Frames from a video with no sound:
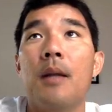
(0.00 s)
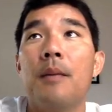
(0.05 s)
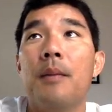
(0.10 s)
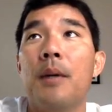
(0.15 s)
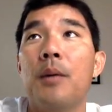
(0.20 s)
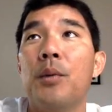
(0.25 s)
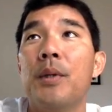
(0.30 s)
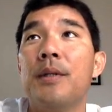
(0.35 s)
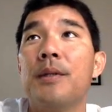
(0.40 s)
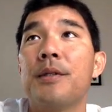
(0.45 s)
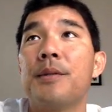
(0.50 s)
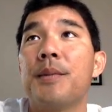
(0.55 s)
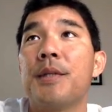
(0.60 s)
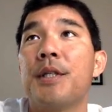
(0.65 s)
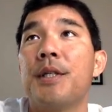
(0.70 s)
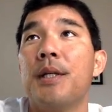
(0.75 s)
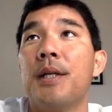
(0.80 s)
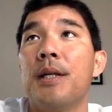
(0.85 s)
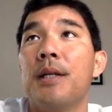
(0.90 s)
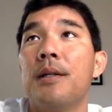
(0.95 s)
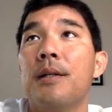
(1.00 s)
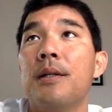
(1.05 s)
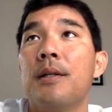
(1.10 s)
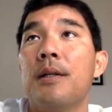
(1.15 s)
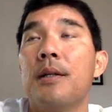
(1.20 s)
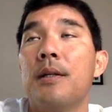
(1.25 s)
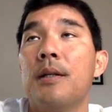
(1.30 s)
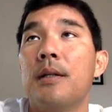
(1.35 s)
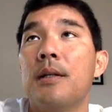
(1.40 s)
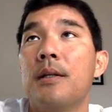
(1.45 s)
my Windows machine
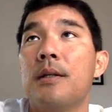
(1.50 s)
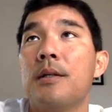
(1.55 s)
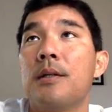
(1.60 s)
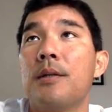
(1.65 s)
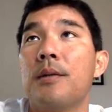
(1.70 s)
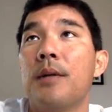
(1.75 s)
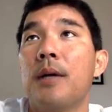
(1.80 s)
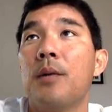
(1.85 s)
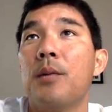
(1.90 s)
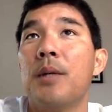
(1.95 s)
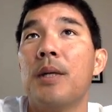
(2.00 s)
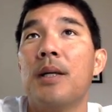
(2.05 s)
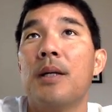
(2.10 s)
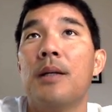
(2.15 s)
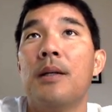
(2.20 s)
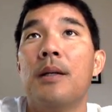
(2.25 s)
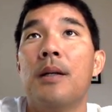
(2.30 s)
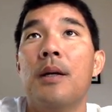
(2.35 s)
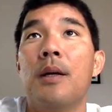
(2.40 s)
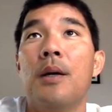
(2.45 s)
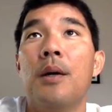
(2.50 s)
so that we can